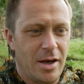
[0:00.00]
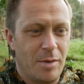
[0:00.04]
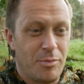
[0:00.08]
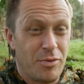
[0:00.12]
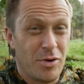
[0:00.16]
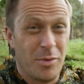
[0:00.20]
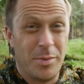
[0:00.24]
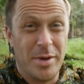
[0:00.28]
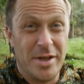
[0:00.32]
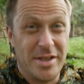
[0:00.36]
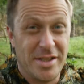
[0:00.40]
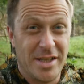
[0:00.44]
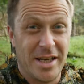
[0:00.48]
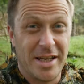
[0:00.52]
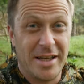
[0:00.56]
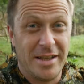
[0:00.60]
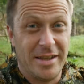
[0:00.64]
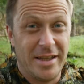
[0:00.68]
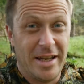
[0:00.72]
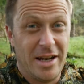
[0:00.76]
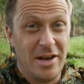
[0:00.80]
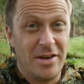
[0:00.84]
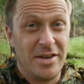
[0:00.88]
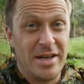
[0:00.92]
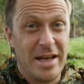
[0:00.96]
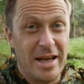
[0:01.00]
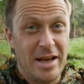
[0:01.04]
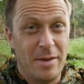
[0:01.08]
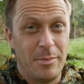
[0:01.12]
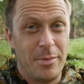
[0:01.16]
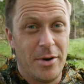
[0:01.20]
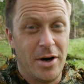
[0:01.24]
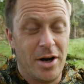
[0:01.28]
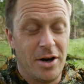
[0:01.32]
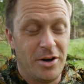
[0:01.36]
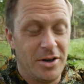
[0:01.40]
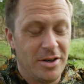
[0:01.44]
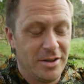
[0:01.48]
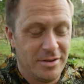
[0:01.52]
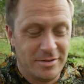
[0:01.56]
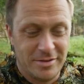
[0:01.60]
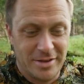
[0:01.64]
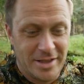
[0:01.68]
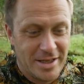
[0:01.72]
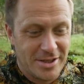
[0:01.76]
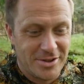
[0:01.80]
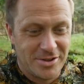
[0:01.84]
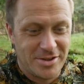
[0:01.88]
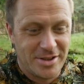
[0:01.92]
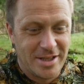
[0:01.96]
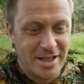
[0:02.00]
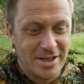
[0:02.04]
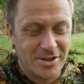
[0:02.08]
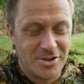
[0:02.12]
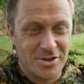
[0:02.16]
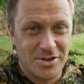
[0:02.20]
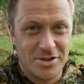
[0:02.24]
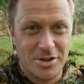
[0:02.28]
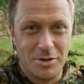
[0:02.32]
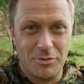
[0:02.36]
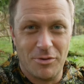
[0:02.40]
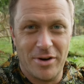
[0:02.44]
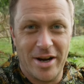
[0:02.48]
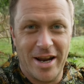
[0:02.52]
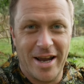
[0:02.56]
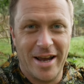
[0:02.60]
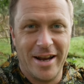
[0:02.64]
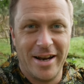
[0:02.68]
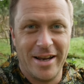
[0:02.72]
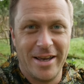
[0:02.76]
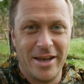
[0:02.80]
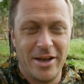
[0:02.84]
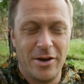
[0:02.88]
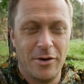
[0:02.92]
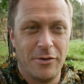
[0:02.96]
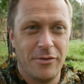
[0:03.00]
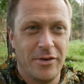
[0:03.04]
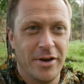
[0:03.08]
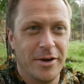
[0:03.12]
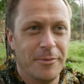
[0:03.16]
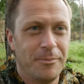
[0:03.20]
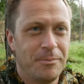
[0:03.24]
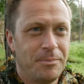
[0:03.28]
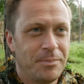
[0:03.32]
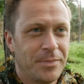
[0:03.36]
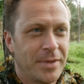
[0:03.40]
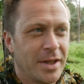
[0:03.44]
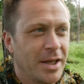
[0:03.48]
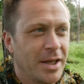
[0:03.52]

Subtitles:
are probably taken in a deer park. That's just the reality of it.